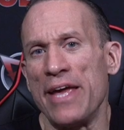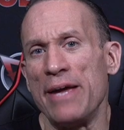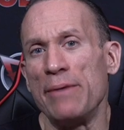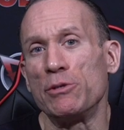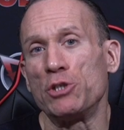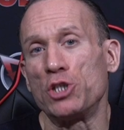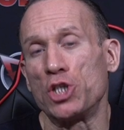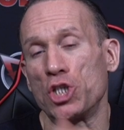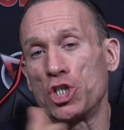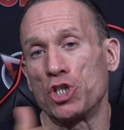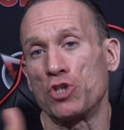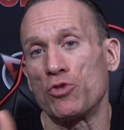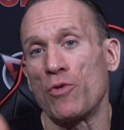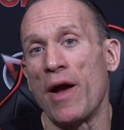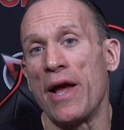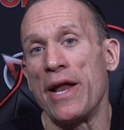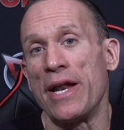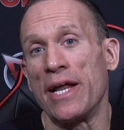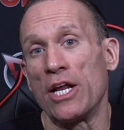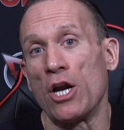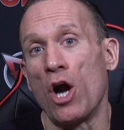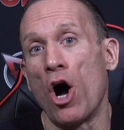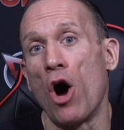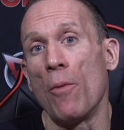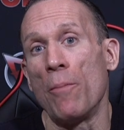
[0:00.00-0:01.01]
was just training and
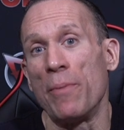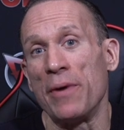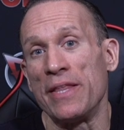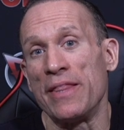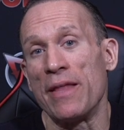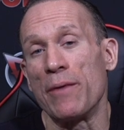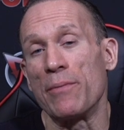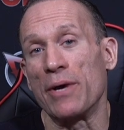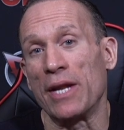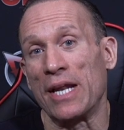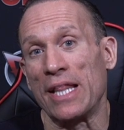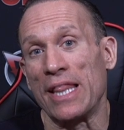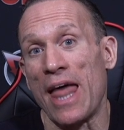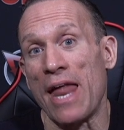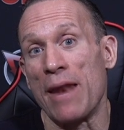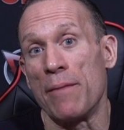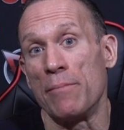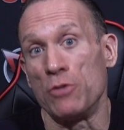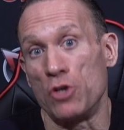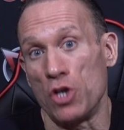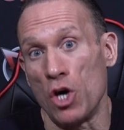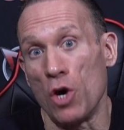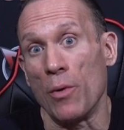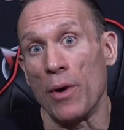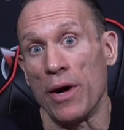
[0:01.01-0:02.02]
hoping they were going to let him
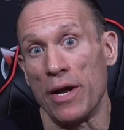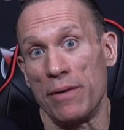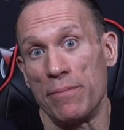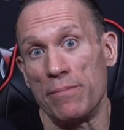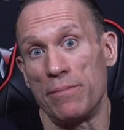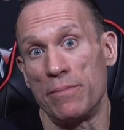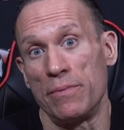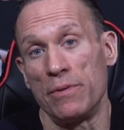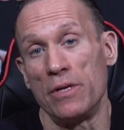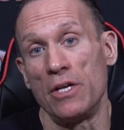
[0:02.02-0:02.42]
do it, you